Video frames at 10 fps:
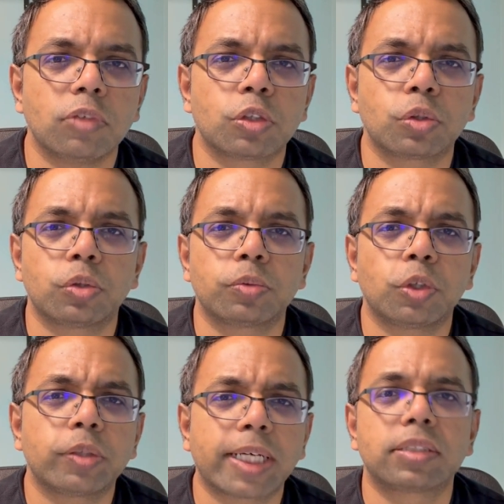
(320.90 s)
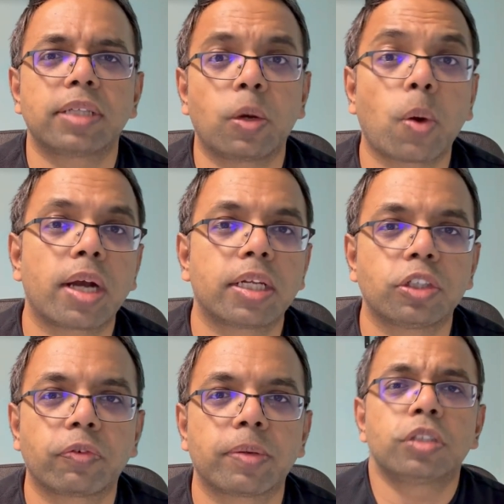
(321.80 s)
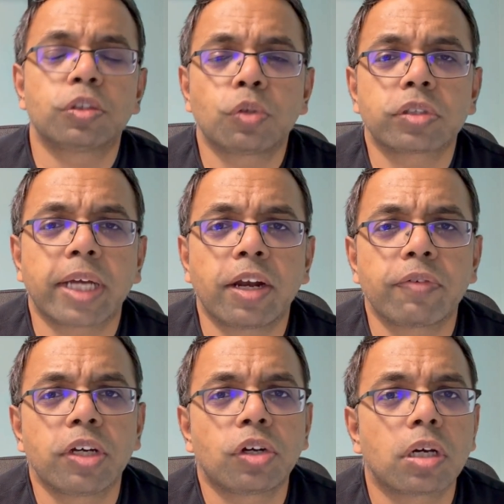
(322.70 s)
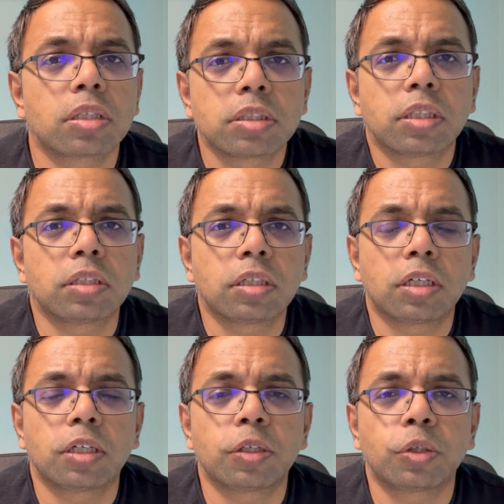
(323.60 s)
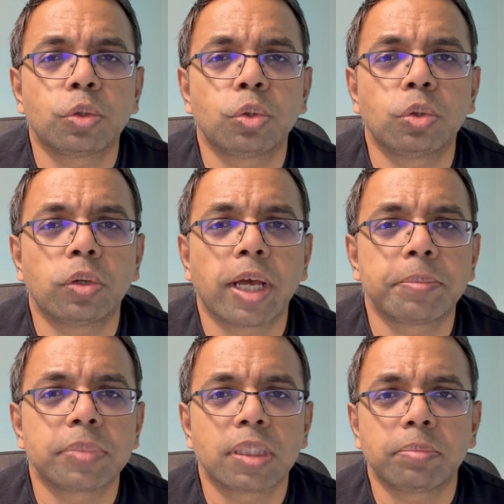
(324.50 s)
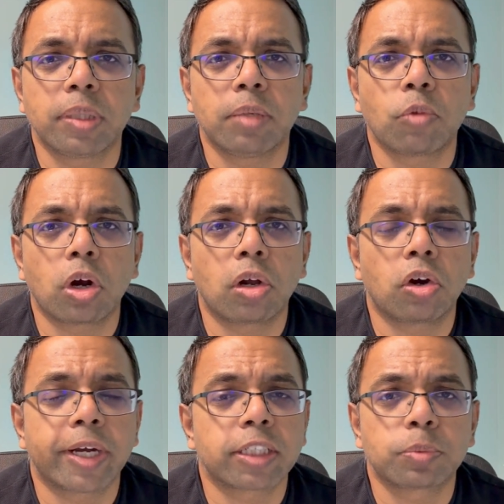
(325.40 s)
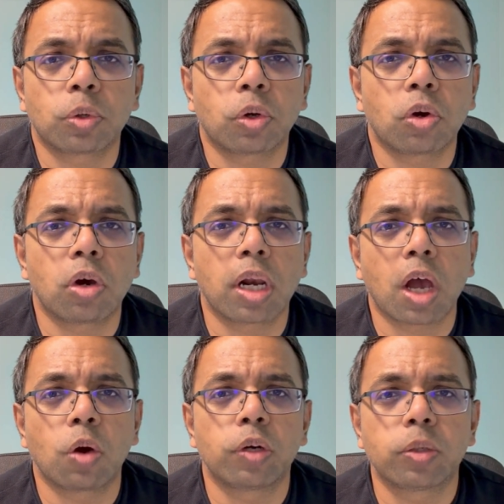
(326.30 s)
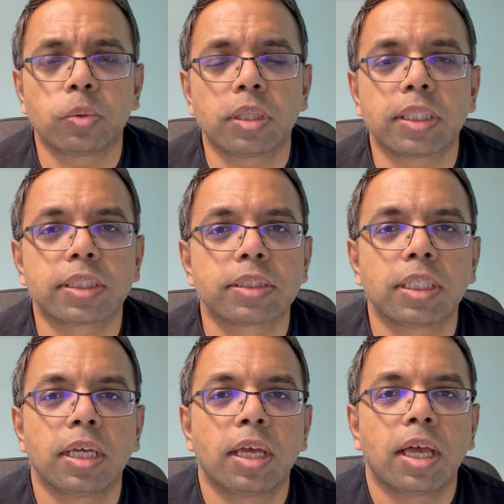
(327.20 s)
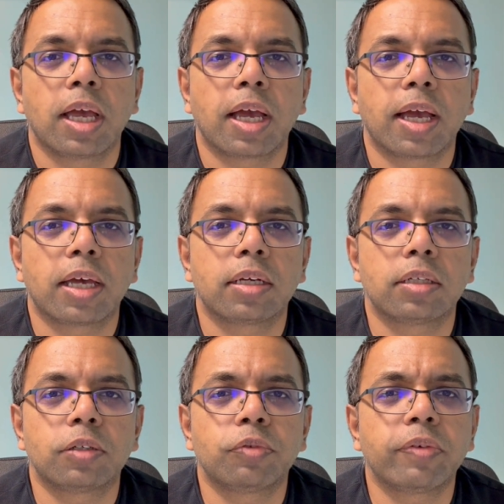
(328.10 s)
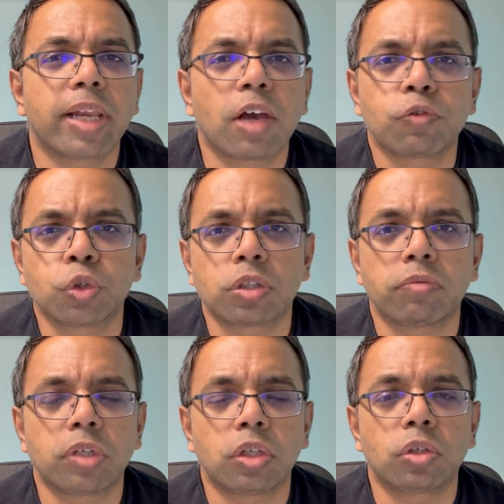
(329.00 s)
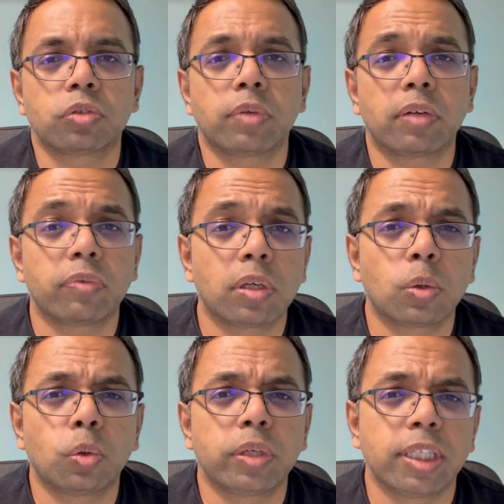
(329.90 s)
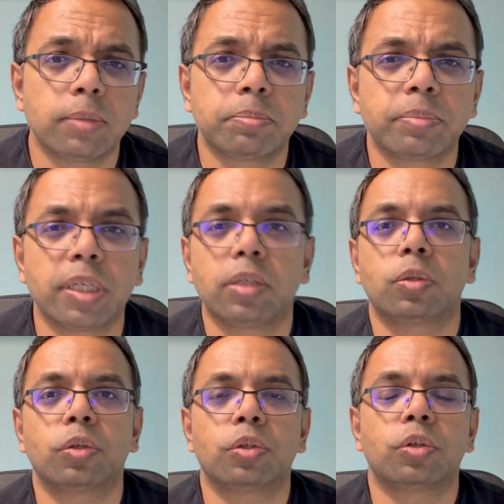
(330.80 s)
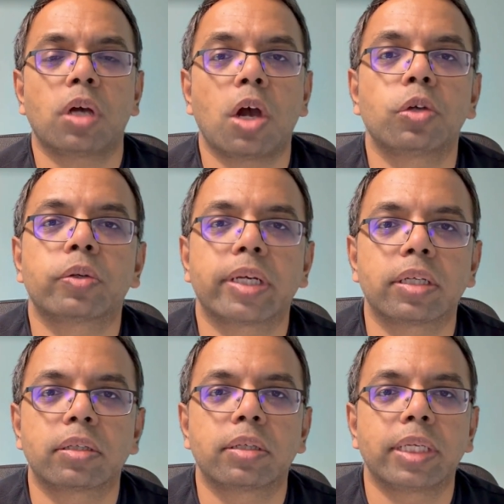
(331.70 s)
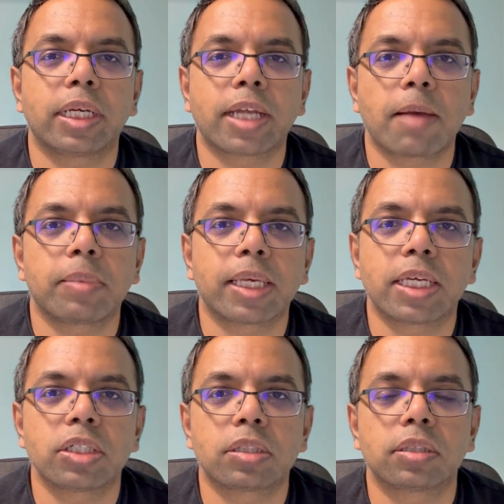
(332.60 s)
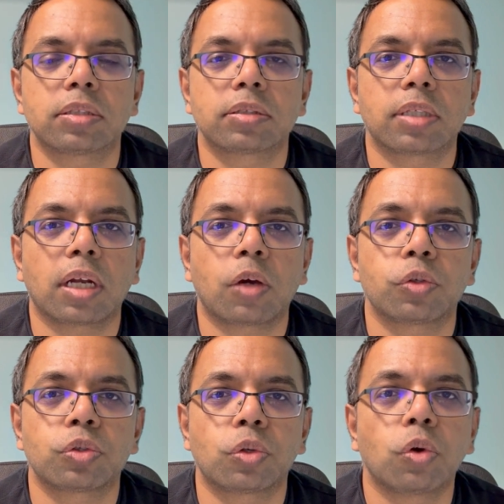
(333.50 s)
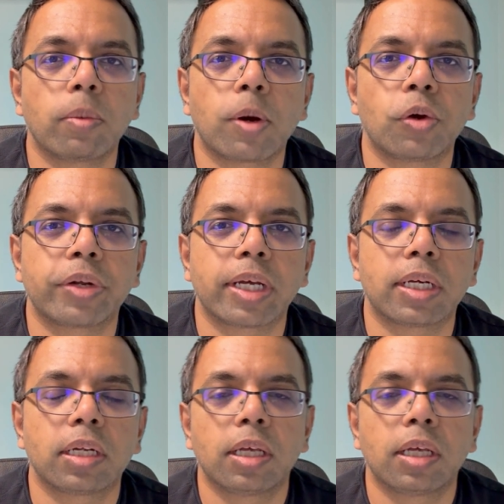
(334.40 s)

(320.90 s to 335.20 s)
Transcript: So that's the advantage of it. So this was kind of introduction to MCP, model context protocol, how it works, and we will have future videos where we'll go deep into how you can create applications and how you should go about it.